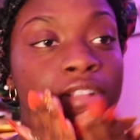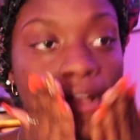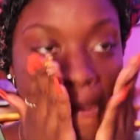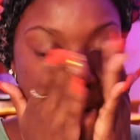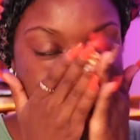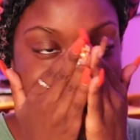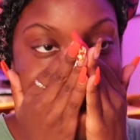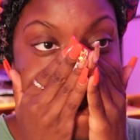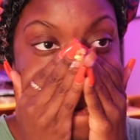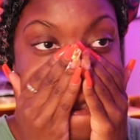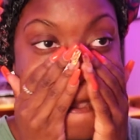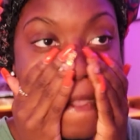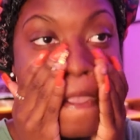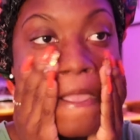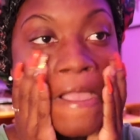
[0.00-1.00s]
like
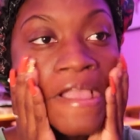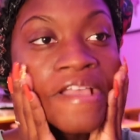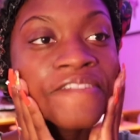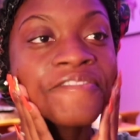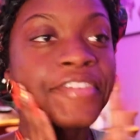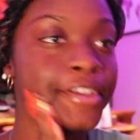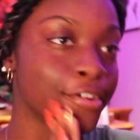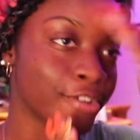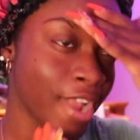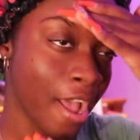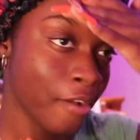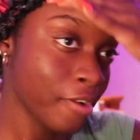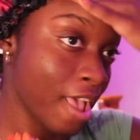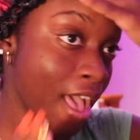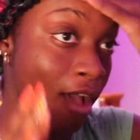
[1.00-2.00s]
figured
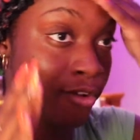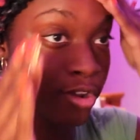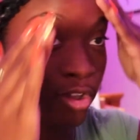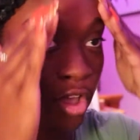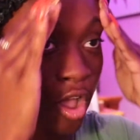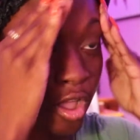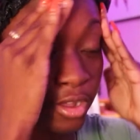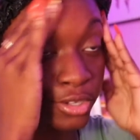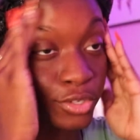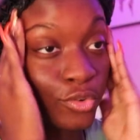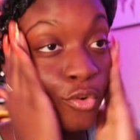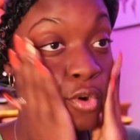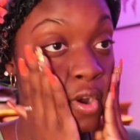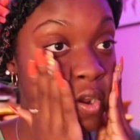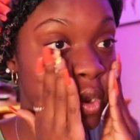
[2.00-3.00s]
out how to
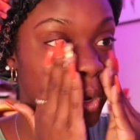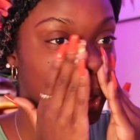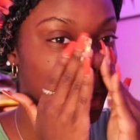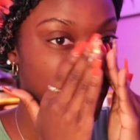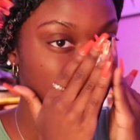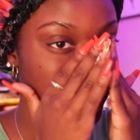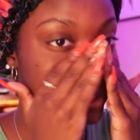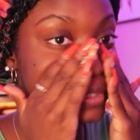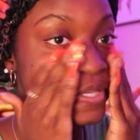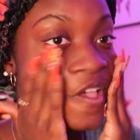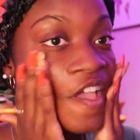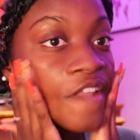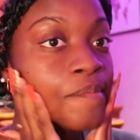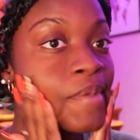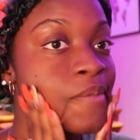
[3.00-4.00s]
contour and like
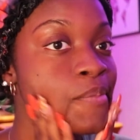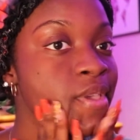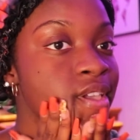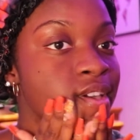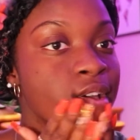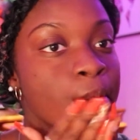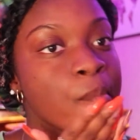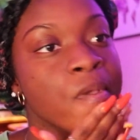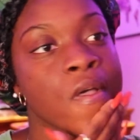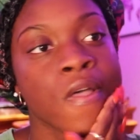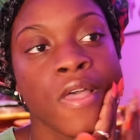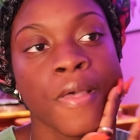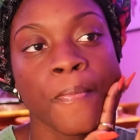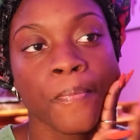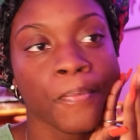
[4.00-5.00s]
set my makeup,
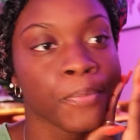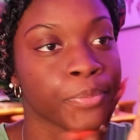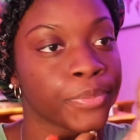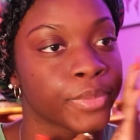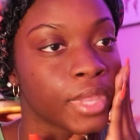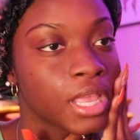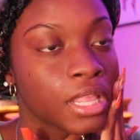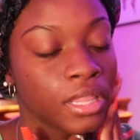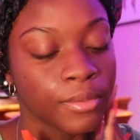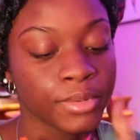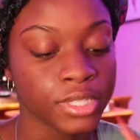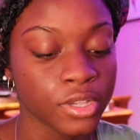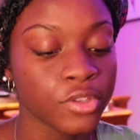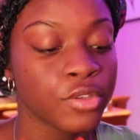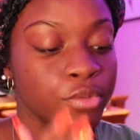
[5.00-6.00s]
and let me
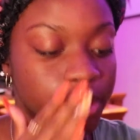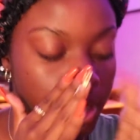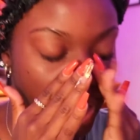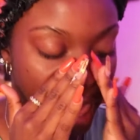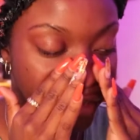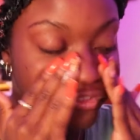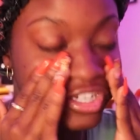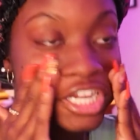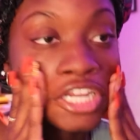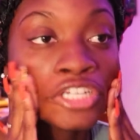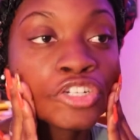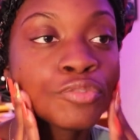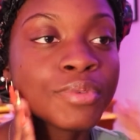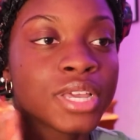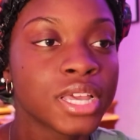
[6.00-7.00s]
tell you, it was a life
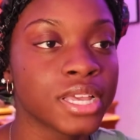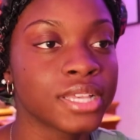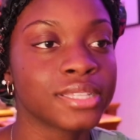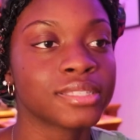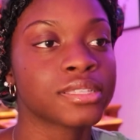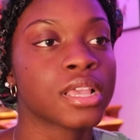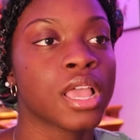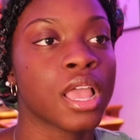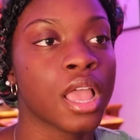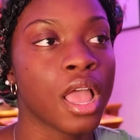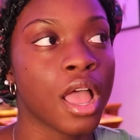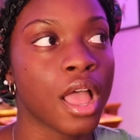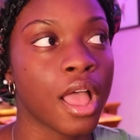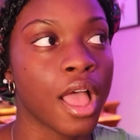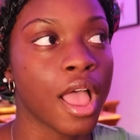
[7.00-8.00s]
changer because
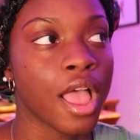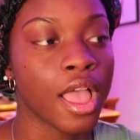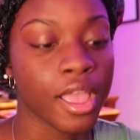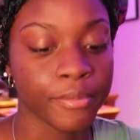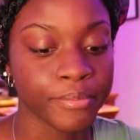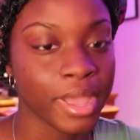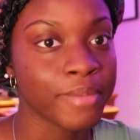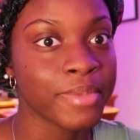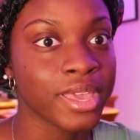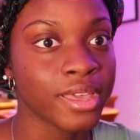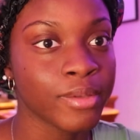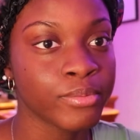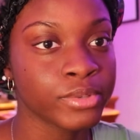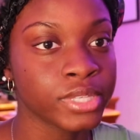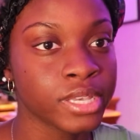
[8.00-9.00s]
my
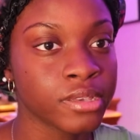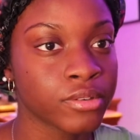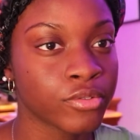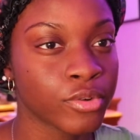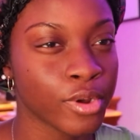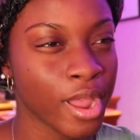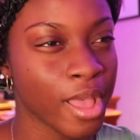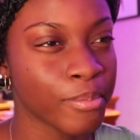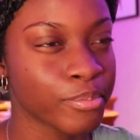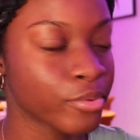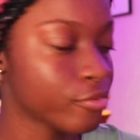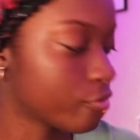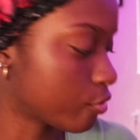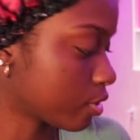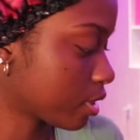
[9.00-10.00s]
makeup was like crap
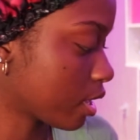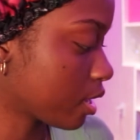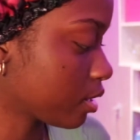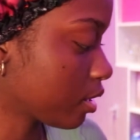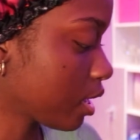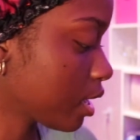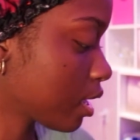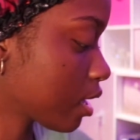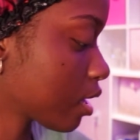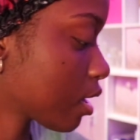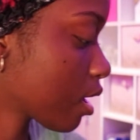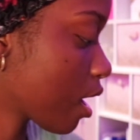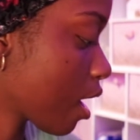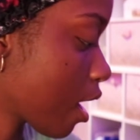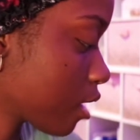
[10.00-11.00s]
before then. Like,
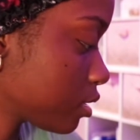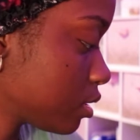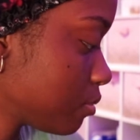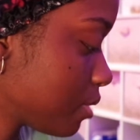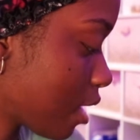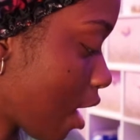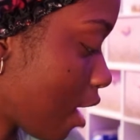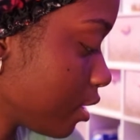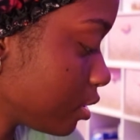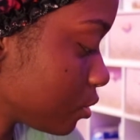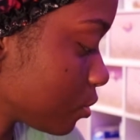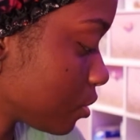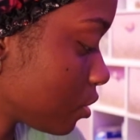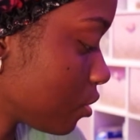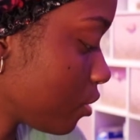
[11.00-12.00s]
to be honest
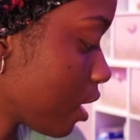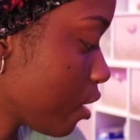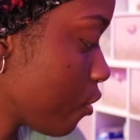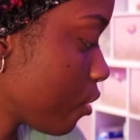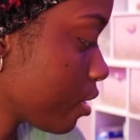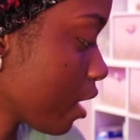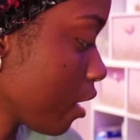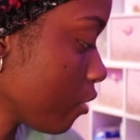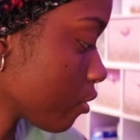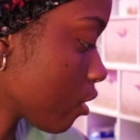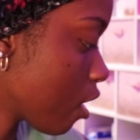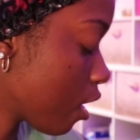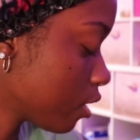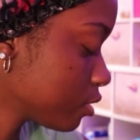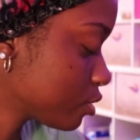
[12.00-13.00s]
with you, like without
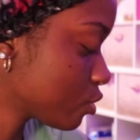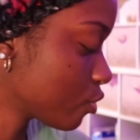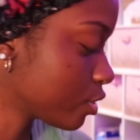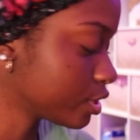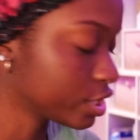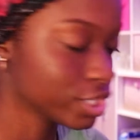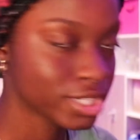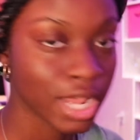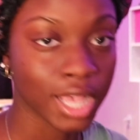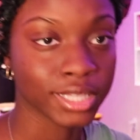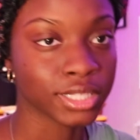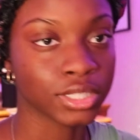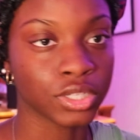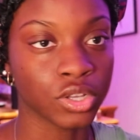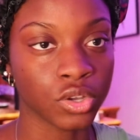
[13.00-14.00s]
contour it just
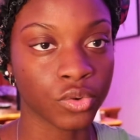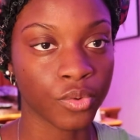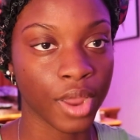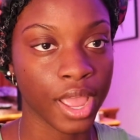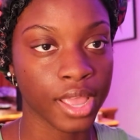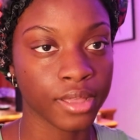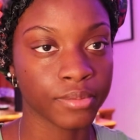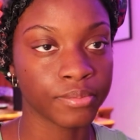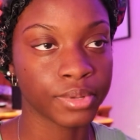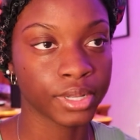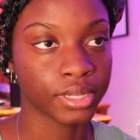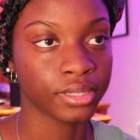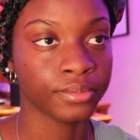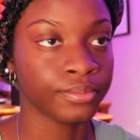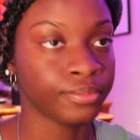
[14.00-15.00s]
doesn't look right, but